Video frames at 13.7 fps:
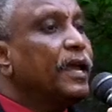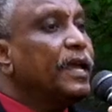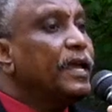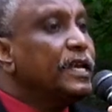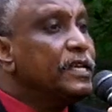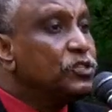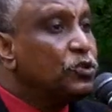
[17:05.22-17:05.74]

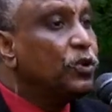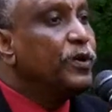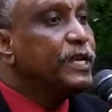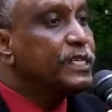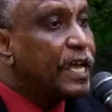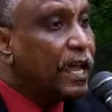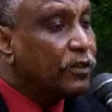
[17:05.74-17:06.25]
he is
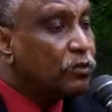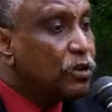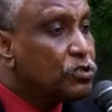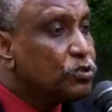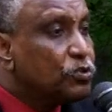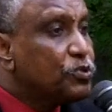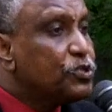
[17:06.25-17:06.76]
doing that
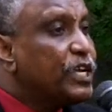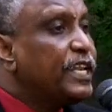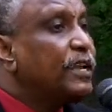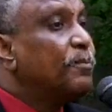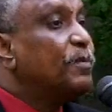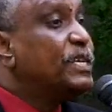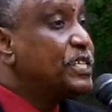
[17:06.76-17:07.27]
also to
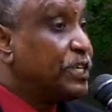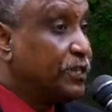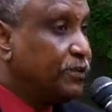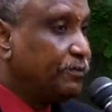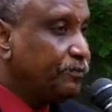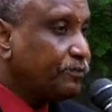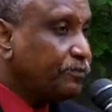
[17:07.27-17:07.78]
send a message
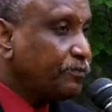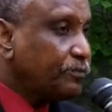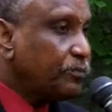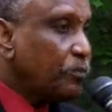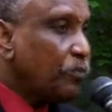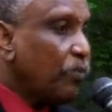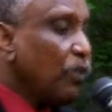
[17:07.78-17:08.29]

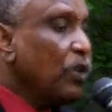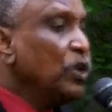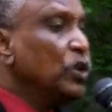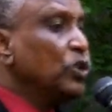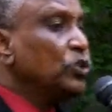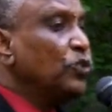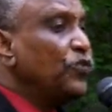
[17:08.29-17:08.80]

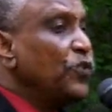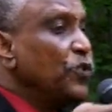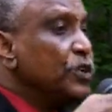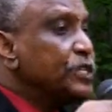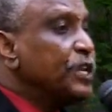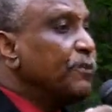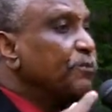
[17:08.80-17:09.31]
to
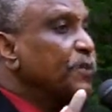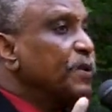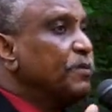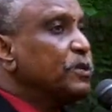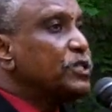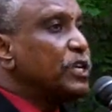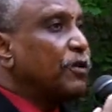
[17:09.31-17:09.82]
fool some
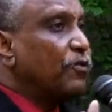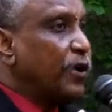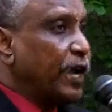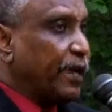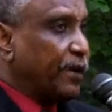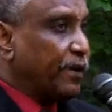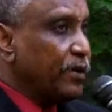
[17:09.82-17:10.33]
people
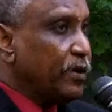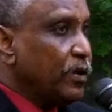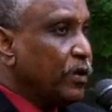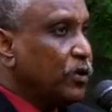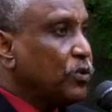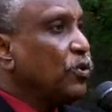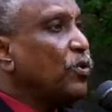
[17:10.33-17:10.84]
somewhere,
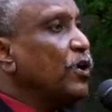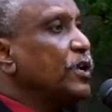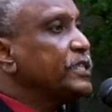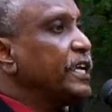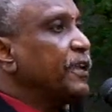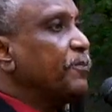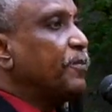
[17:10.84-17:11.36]
to call
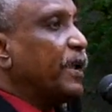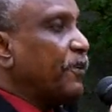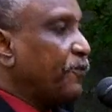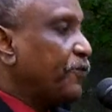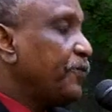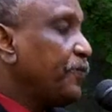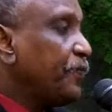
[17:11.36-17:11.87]
their
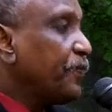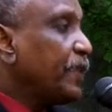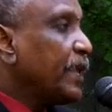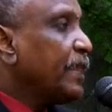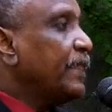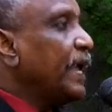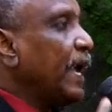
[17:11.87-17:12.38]
bluff,
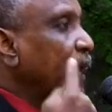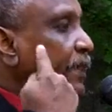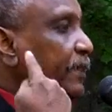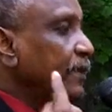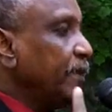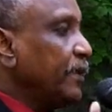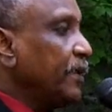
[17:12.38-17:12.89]
that
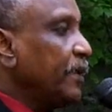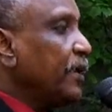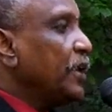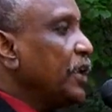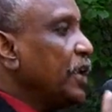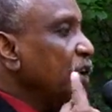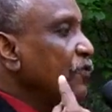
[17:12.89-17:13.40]

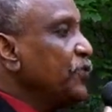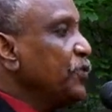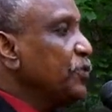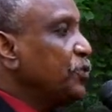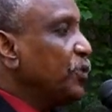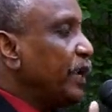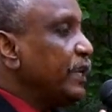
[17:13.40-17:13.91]
if
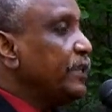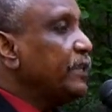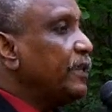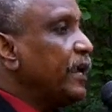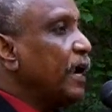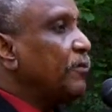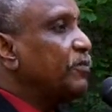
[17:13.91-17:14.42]
you do not,
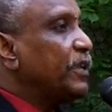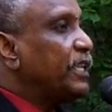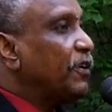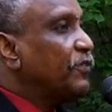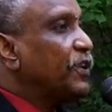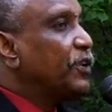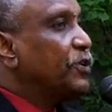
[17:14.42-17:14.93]
I'm the
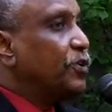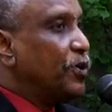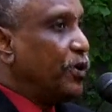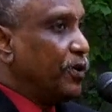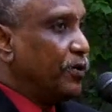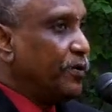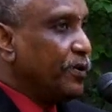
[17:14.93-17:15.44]
devil, you
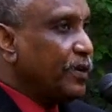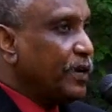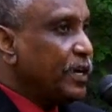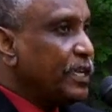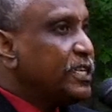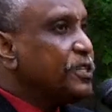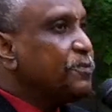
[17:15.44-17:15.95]
know,
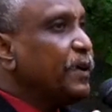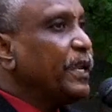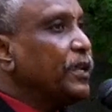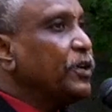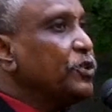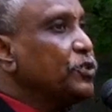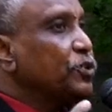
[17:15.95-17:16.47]
it is
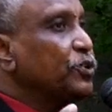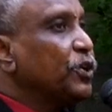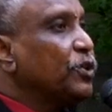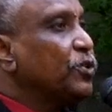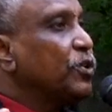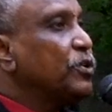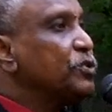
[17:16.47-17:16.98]
better you should
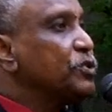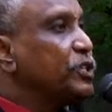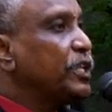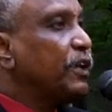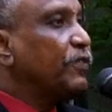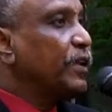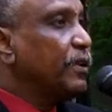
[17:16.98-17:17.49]
not go to the
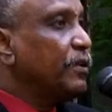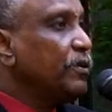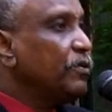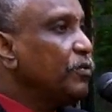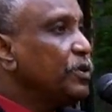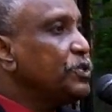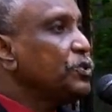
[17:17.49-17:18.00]
devil
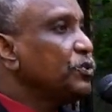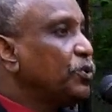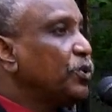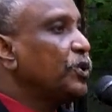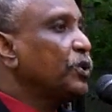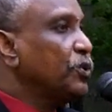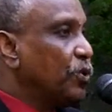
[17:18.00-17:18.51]
which you do
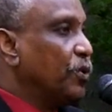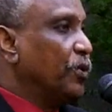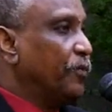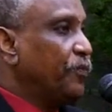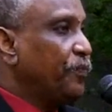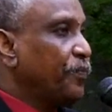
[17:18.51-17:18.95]
not know.